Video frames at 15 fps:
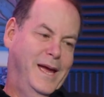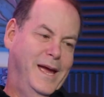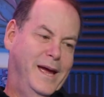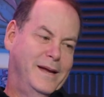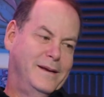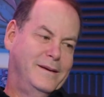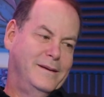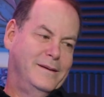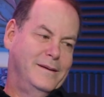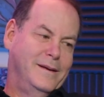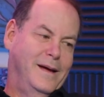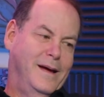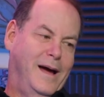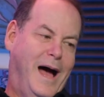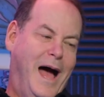and
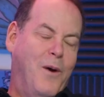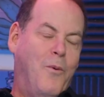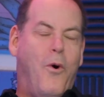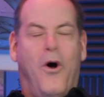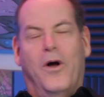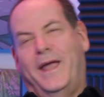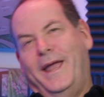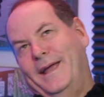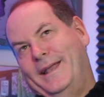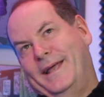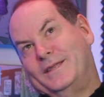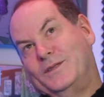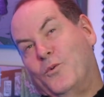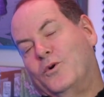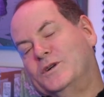I walk in
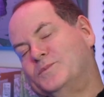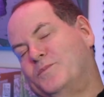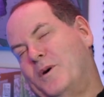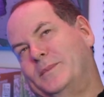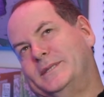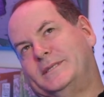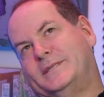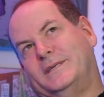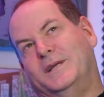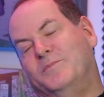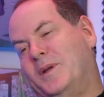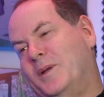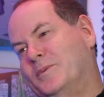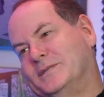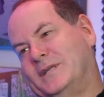at the worst moments in
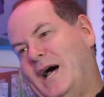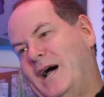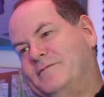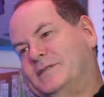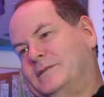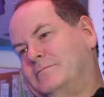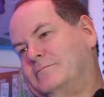people's lives.